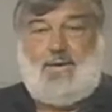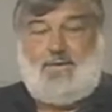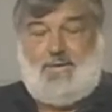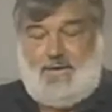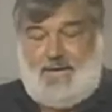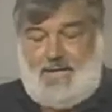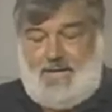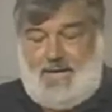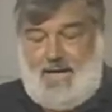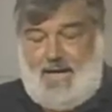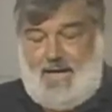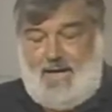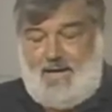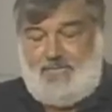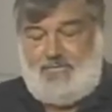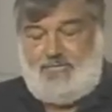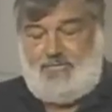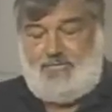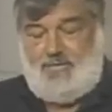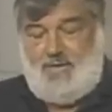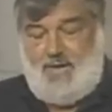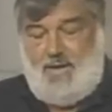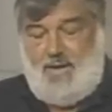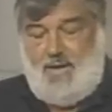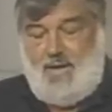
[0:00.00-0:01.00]

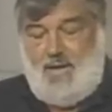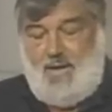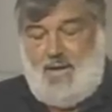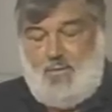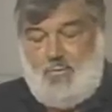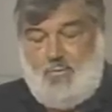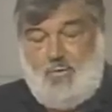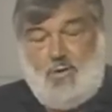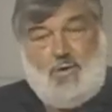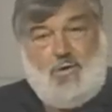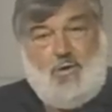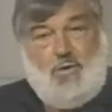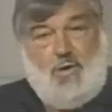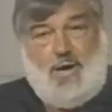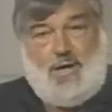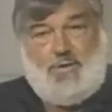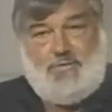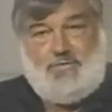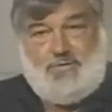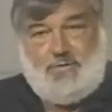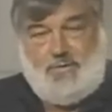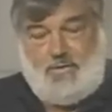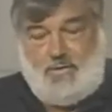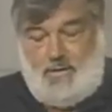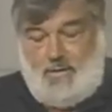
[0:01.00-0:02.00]
indicates, we're
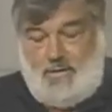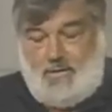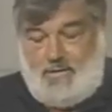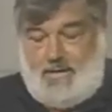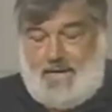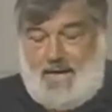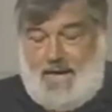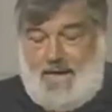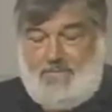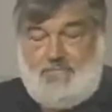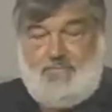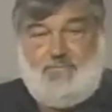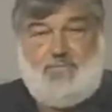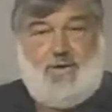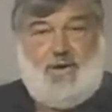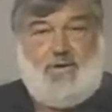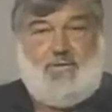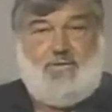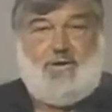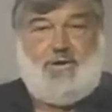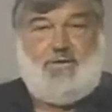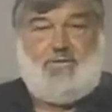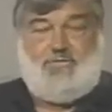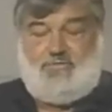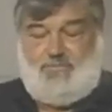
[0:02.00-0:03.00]
going to look
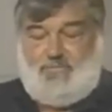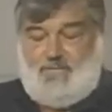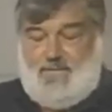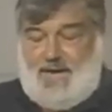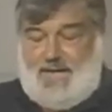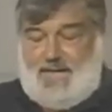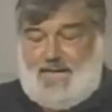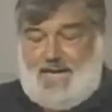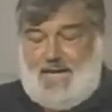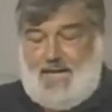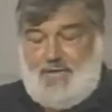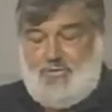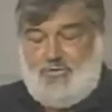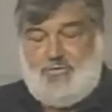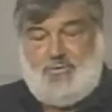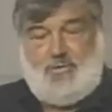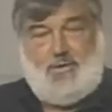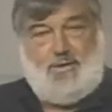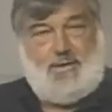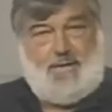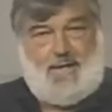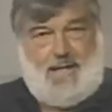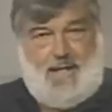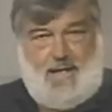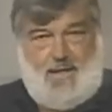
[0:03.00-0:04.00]
at various
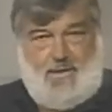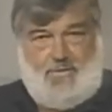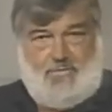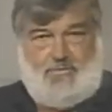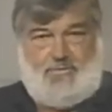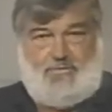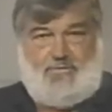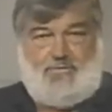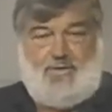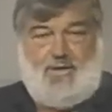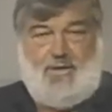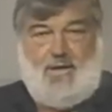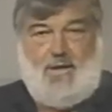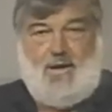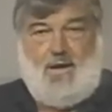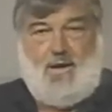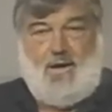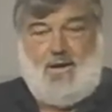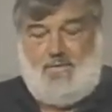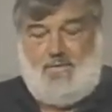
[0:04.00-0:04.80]
financial accounts